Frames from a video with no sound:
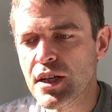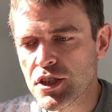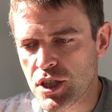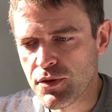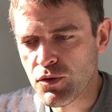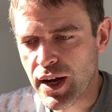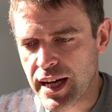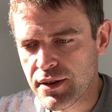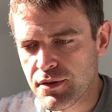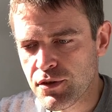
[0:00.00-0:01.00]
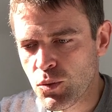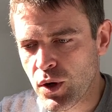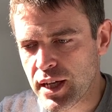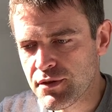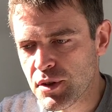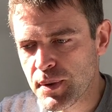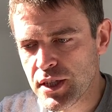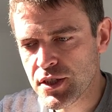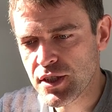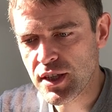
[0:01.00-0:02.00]
Shovel ran from one end of the
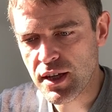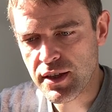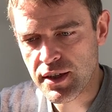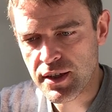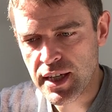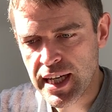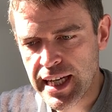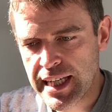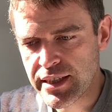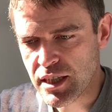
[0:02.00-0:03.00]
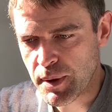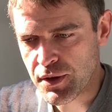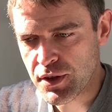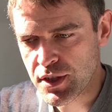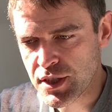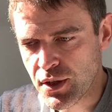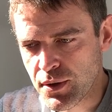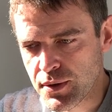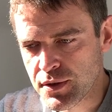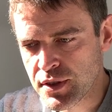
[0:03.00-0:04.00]
beach to the other. He dug about 30
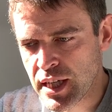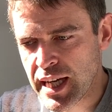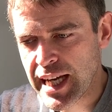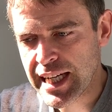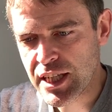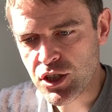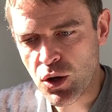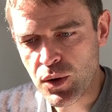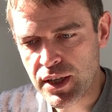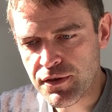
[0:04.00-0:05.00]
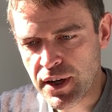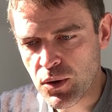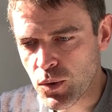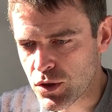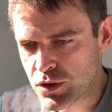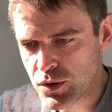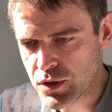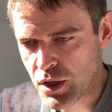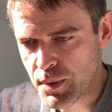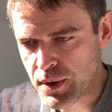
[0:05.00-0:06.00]
holes. In each hole he found 1 or 2
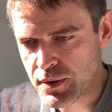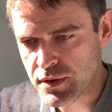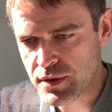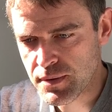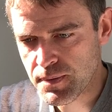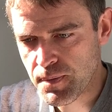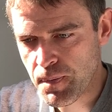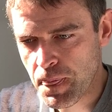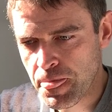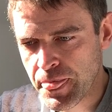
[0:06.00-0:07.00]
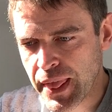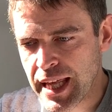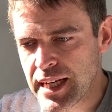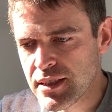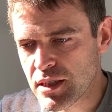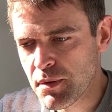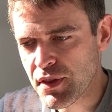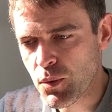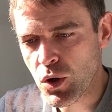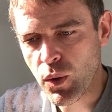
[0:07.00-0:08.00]
toe bones. Some of
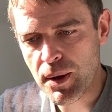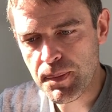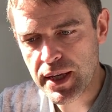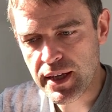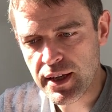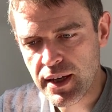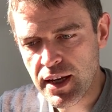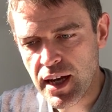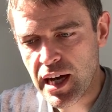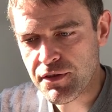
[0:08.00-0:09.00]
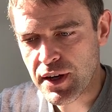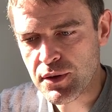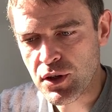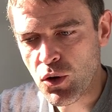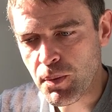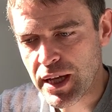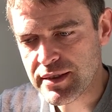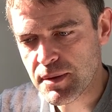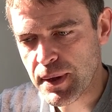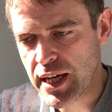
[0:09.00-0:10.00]
them were quite big. I found an old
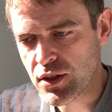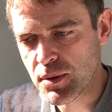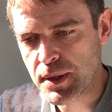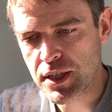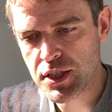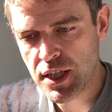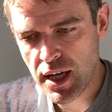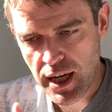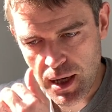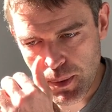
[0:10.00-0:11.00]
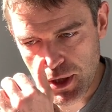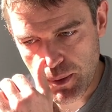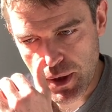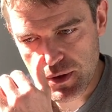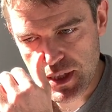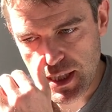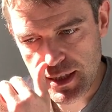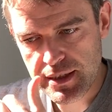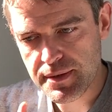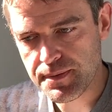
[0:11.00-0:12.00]
plastic bag on the beach and put the bones in
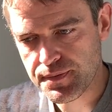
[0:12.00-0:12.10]
it.